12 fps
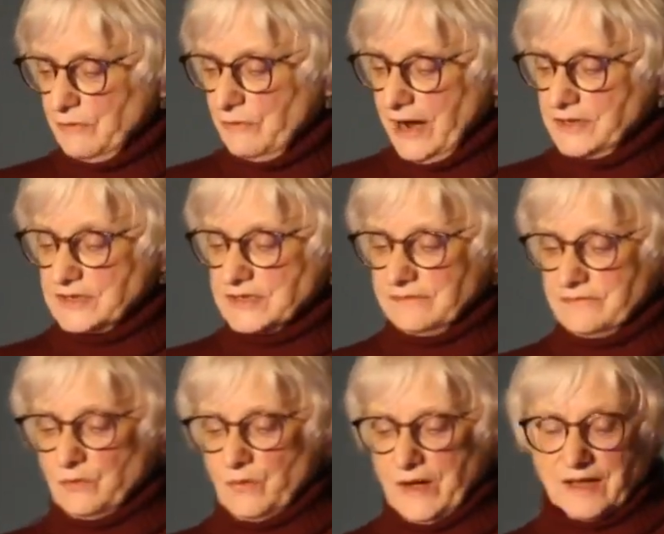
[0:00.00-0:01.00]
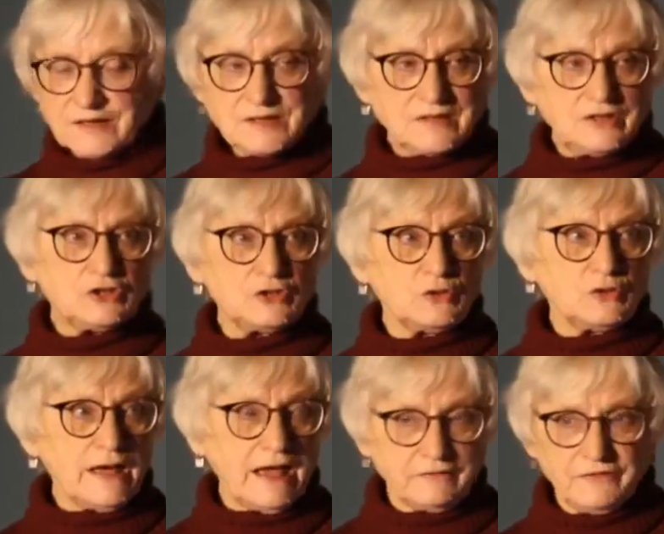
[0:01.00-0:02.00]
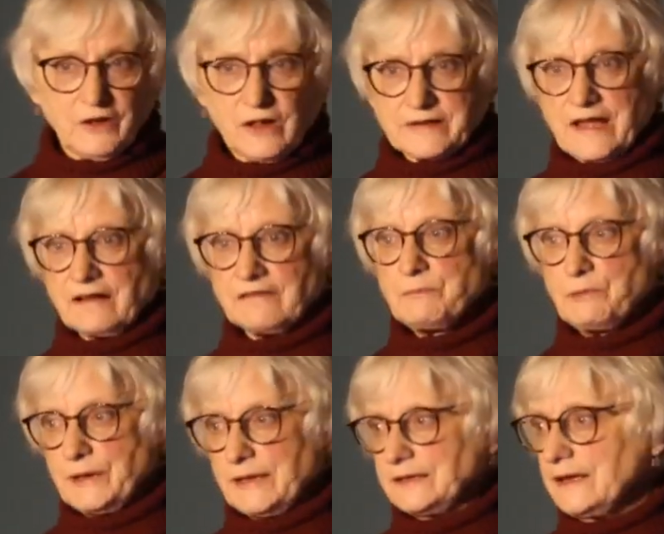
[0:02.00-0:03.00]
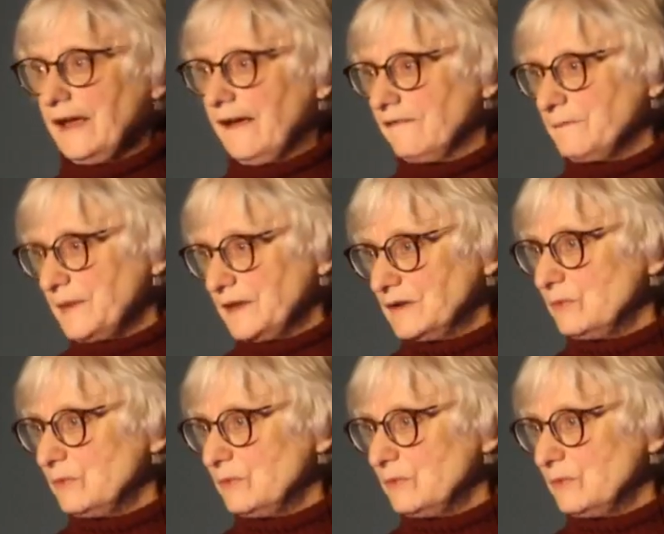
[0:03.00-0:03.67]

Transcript: writers of the West who had fallen out of print have been